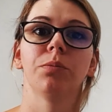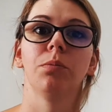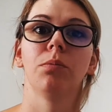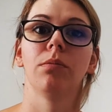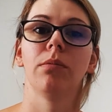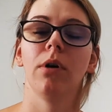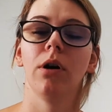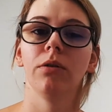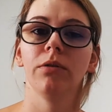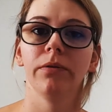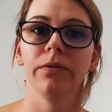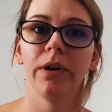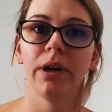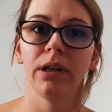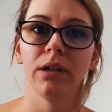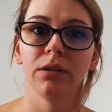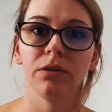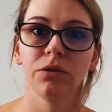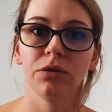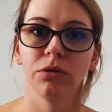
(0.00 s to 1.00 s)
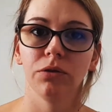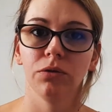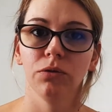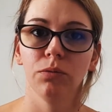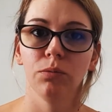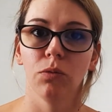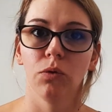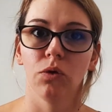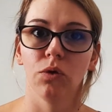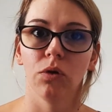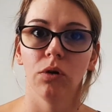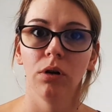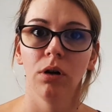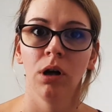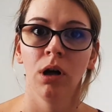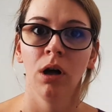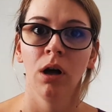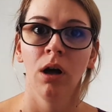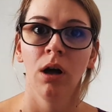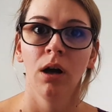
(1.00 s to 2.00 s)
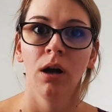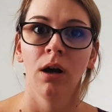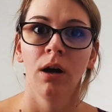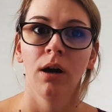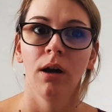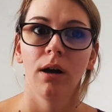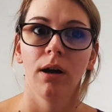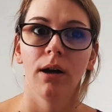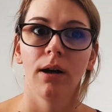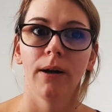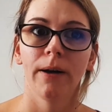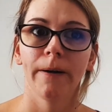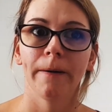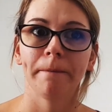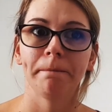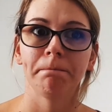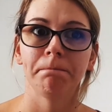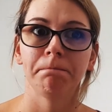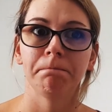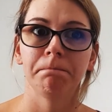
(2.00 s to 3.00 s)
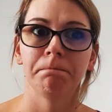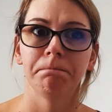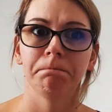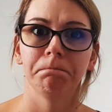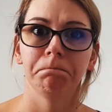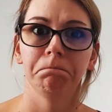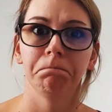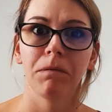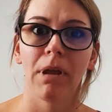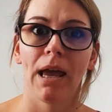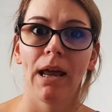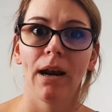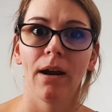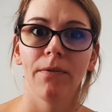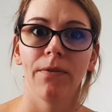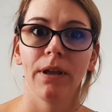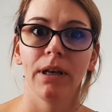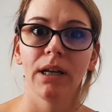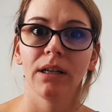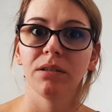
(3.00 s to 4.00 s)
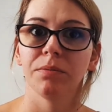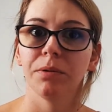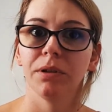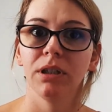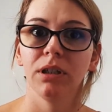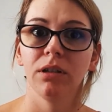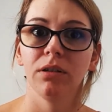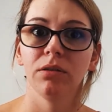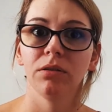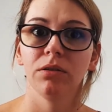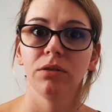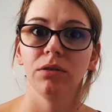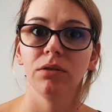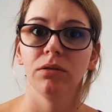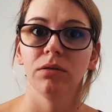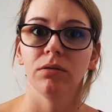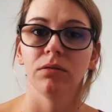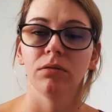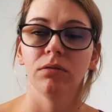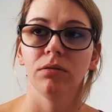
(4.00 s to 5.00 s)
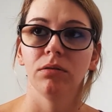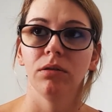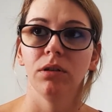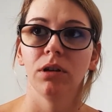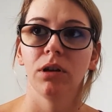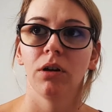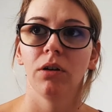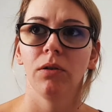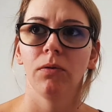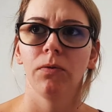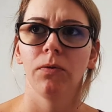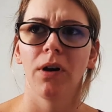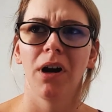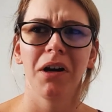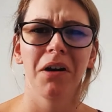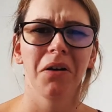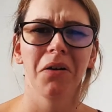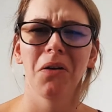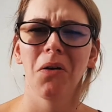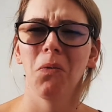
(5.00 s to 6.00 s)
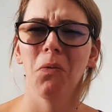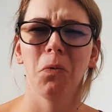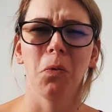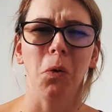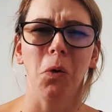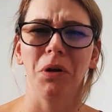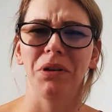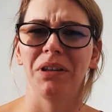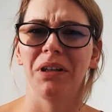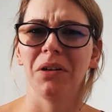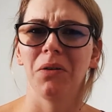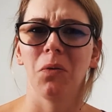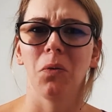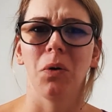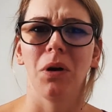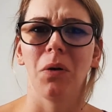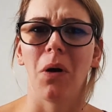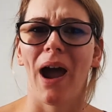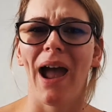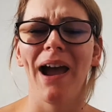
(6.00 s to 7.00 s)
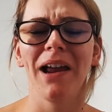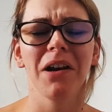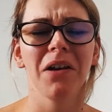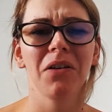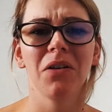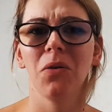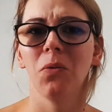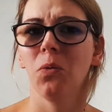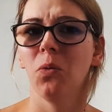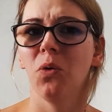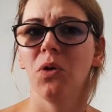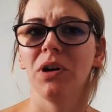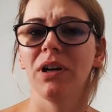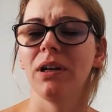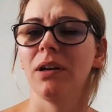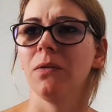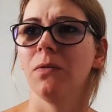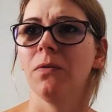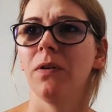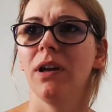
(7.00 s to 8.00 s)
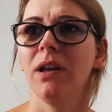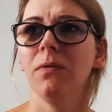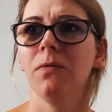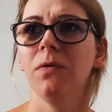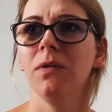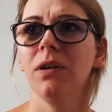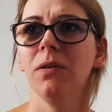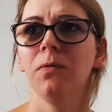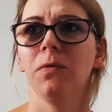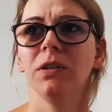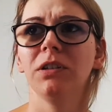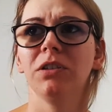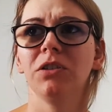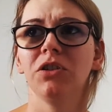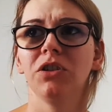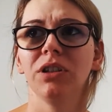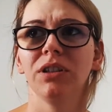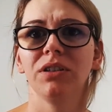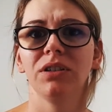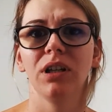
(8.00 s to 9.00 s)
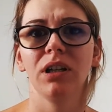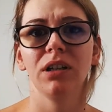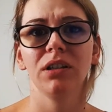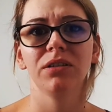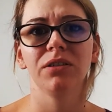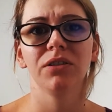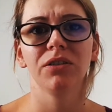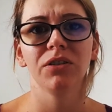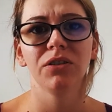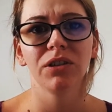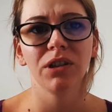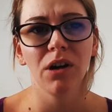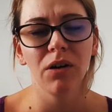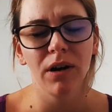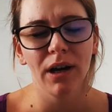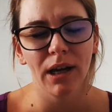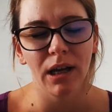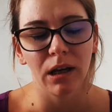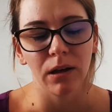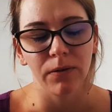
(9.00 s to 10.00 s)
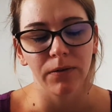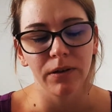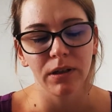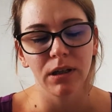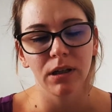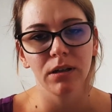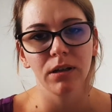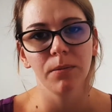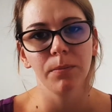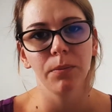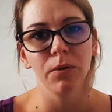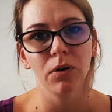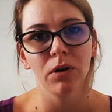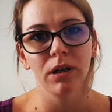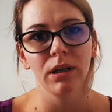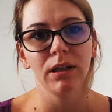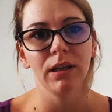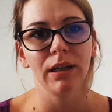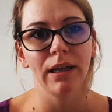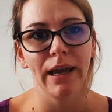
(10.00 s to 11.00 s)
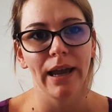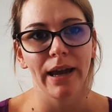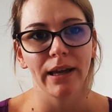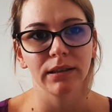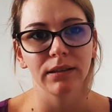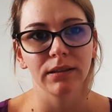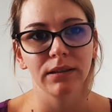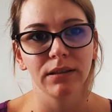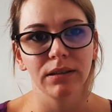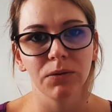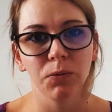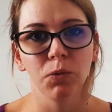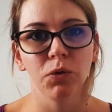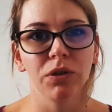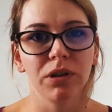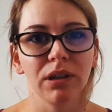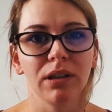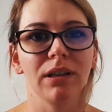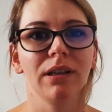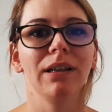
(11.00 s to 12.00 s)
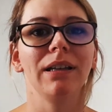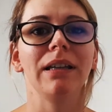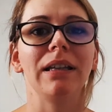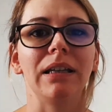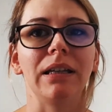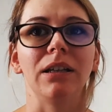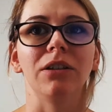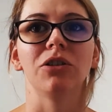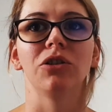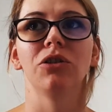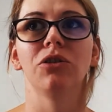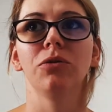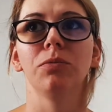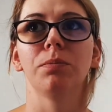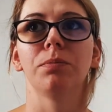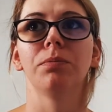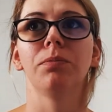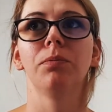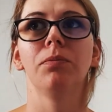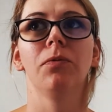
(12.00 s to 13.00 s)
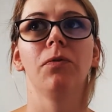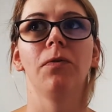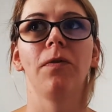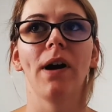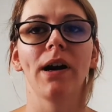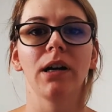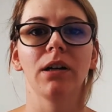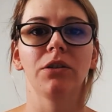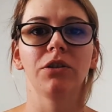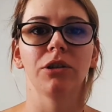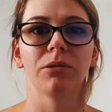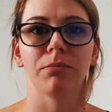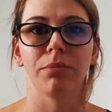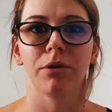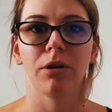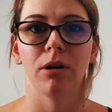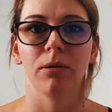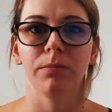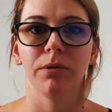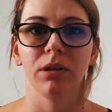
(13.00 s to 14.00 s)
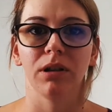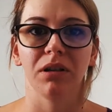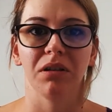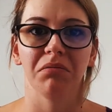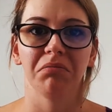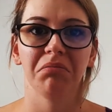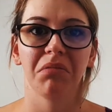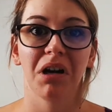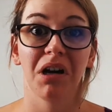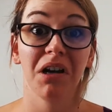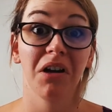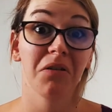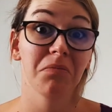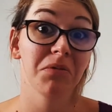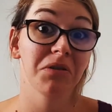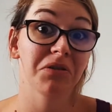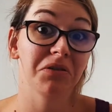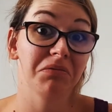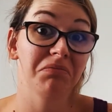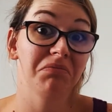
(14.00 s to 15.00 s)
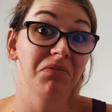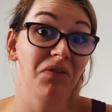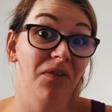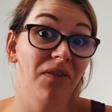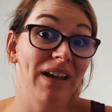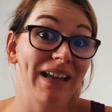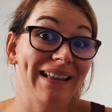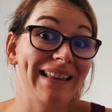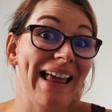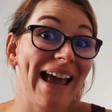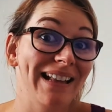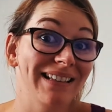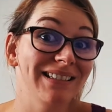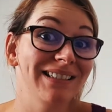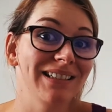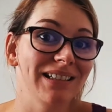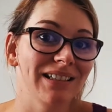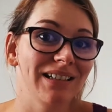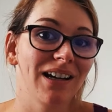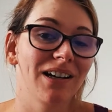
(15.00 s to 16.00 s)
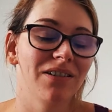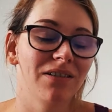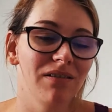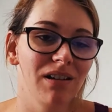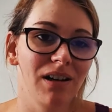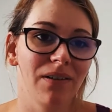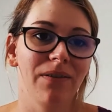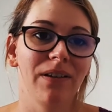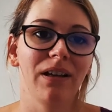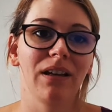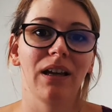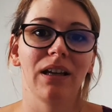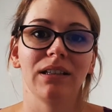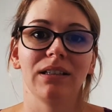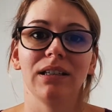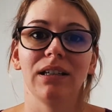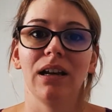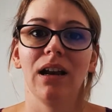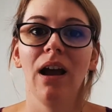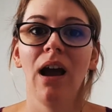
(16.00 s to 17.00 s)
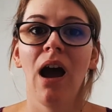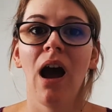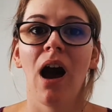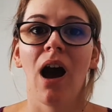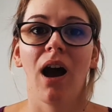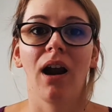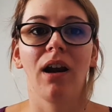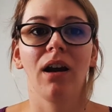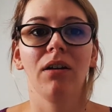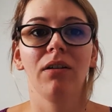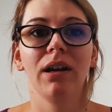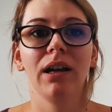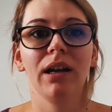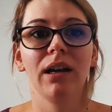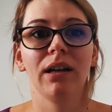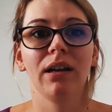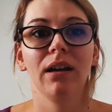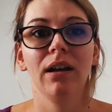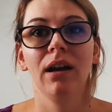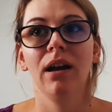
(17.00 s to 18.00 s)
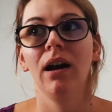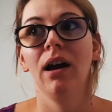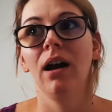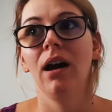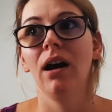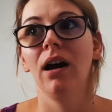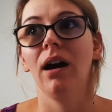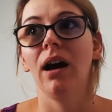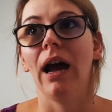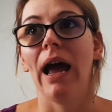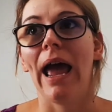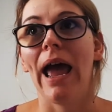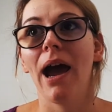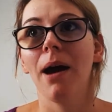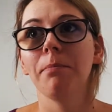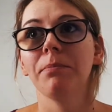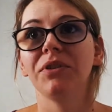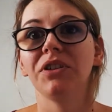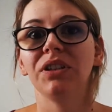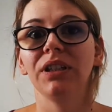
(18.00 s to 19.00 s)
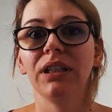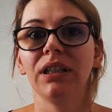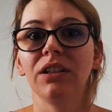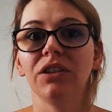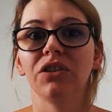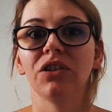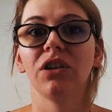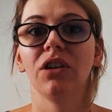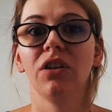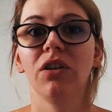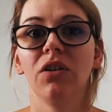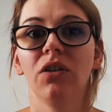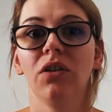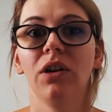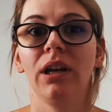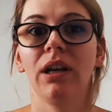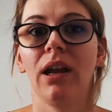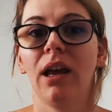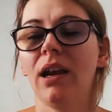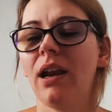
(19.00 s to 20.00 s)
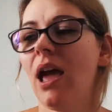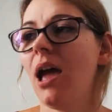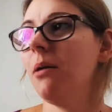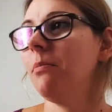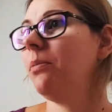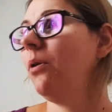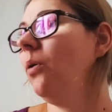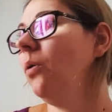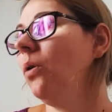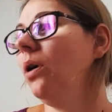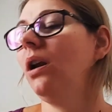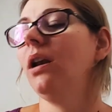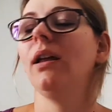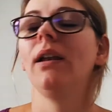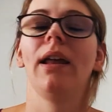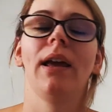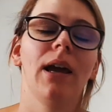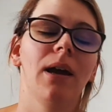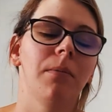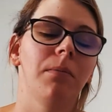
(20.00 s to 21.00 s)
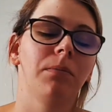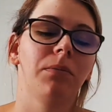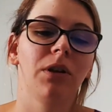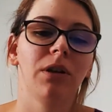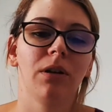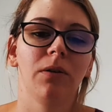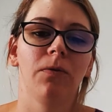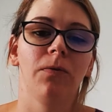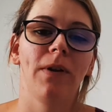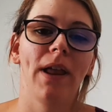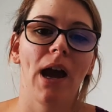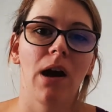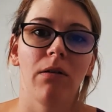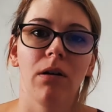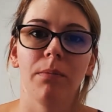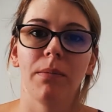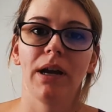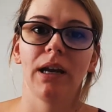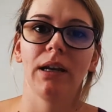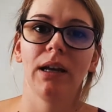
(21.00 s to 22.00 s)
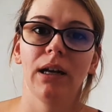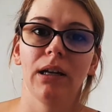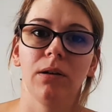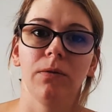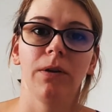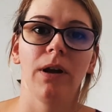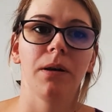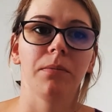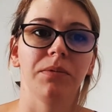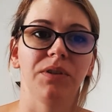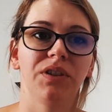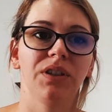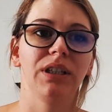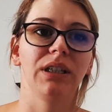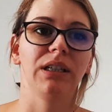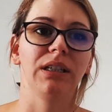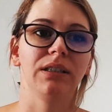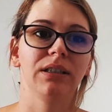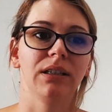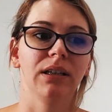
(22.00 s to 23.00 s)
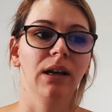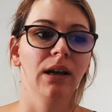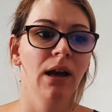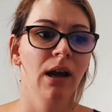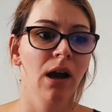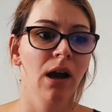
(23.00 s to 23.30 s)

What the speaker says: motivated to do more. And I think that's pretty good too. You know, if I don't know what that will, I don't know what it affects. If it's just that it's so healthy that your body gets what it needs to function properly, I almost think that's it. I really think that's it. I know that hemp seeds and hemp oil and hemp, you know, flour made out of hemp seeds, and